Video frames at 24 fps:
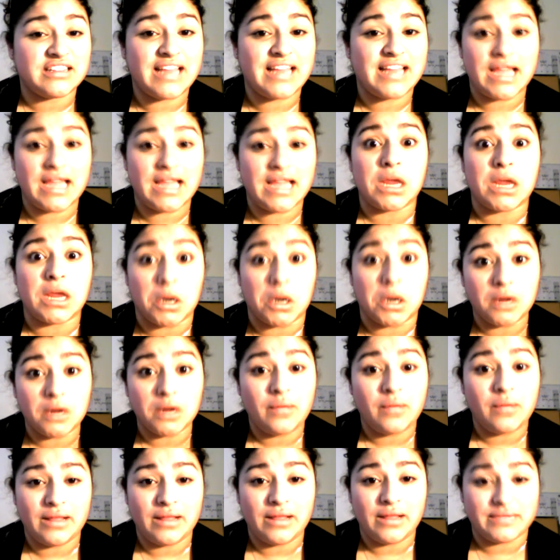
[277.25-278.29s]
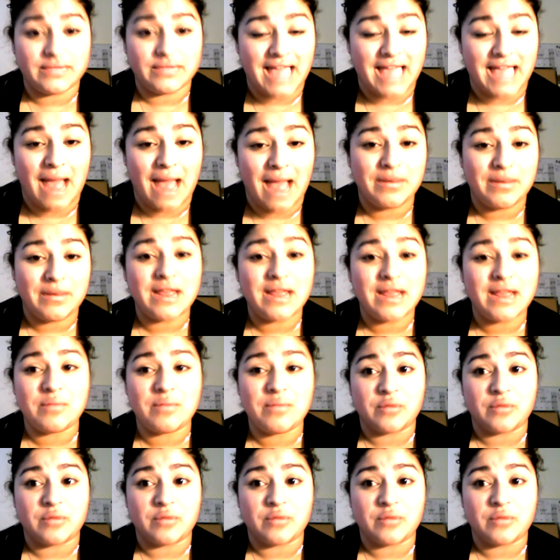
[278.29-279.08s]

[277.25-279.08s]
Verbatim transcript: It, it hurt while it was happening,